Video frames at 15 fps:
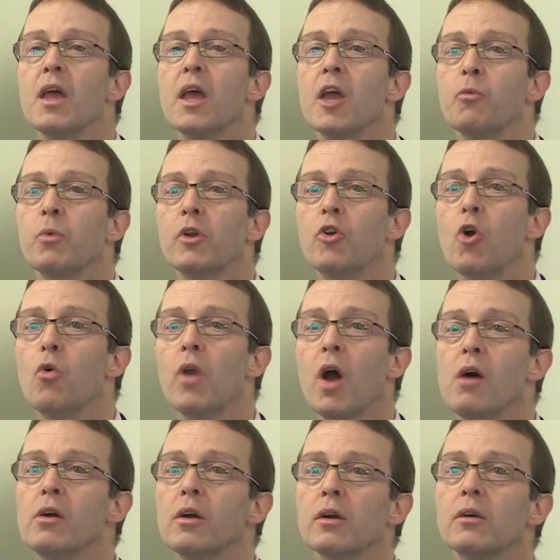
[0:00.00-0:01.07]
It will no
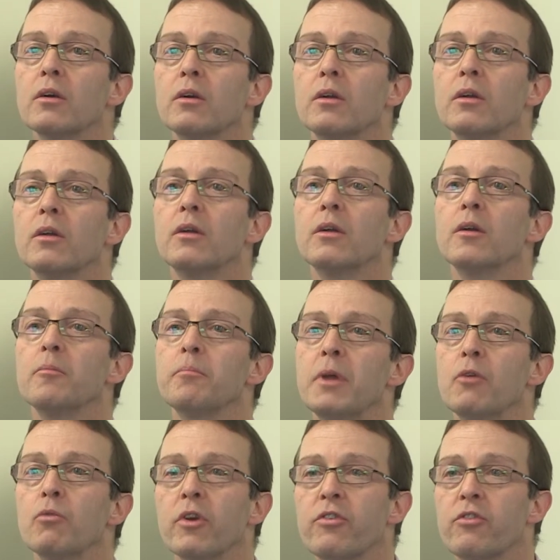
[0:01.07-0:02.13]
longer be
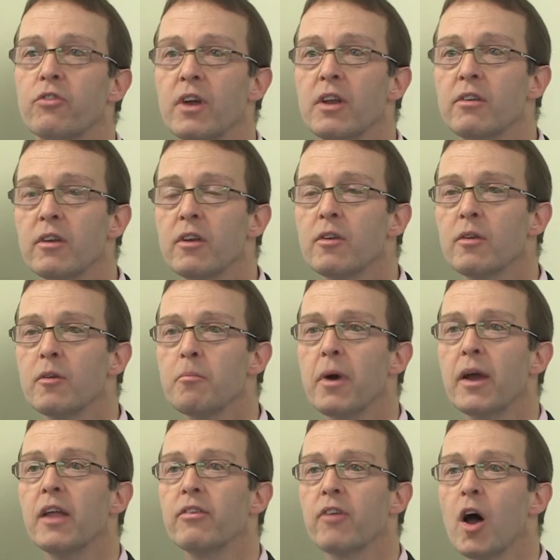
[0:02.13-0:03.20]
restricted
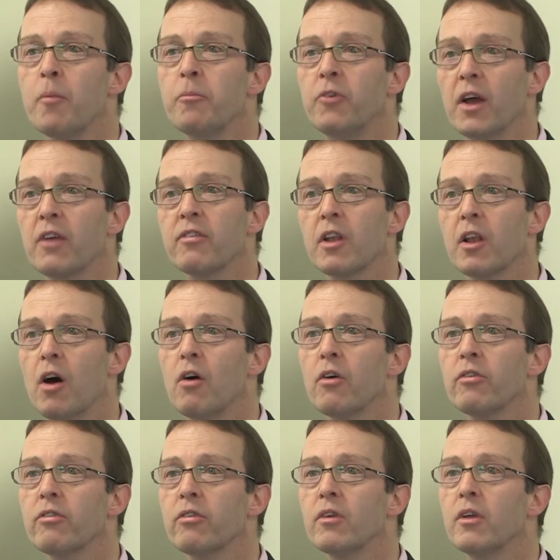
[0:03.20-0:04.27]
by its objects
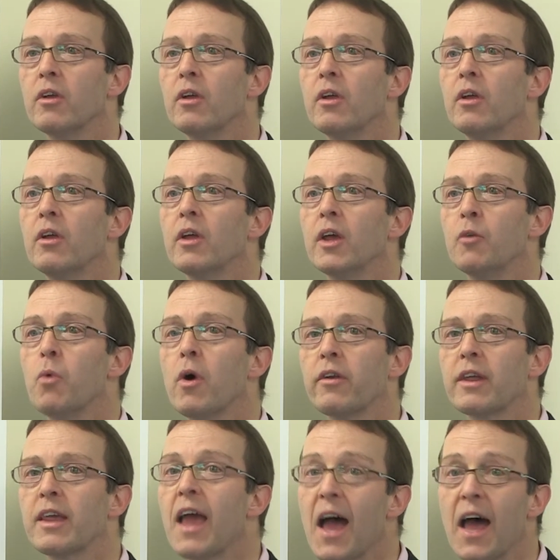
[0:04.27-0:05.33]
clause in what
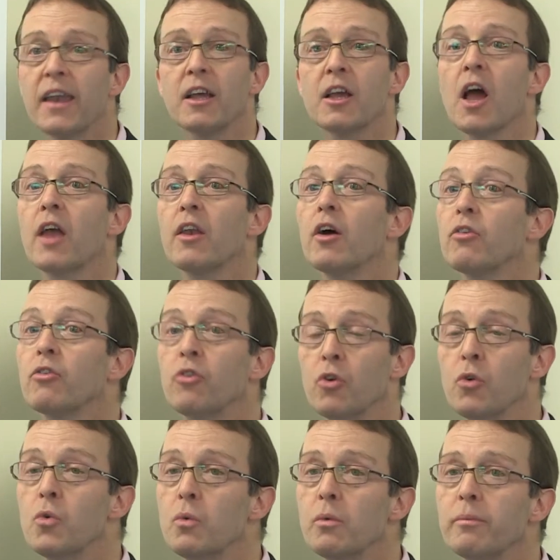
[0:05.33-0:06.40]
it can and cannot
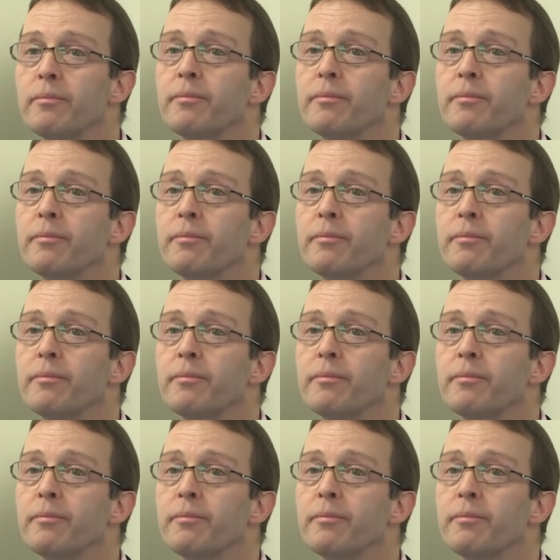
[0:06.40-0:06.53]
do.